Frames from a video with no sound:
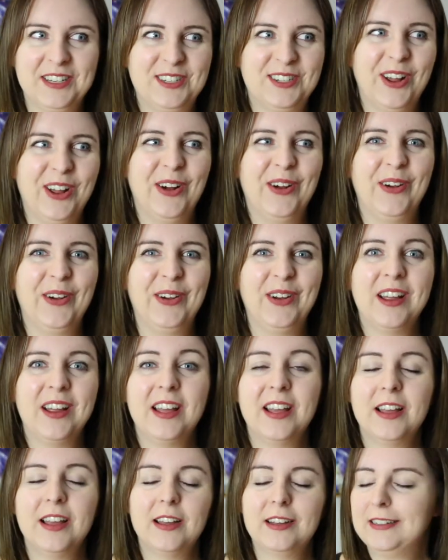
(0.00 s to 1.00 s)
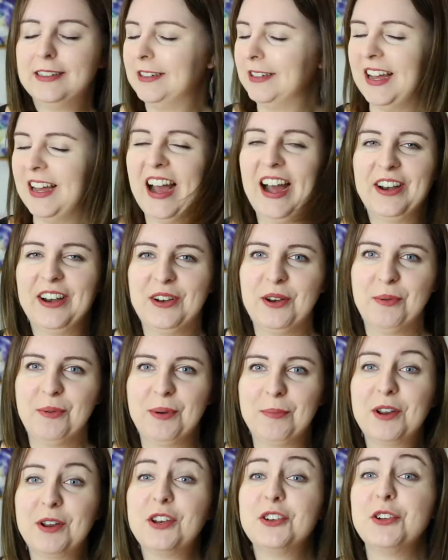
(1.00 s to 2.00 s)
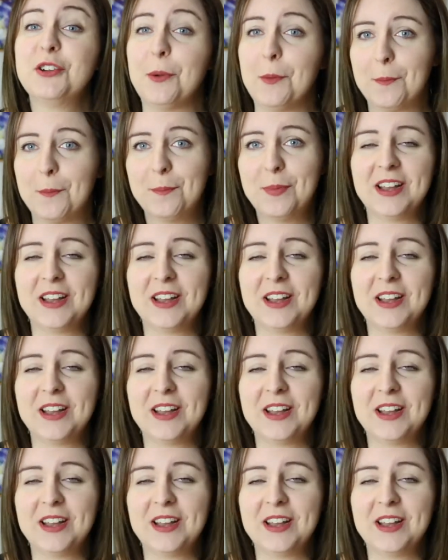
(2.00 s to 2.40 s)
So I don't know what I'm going to do,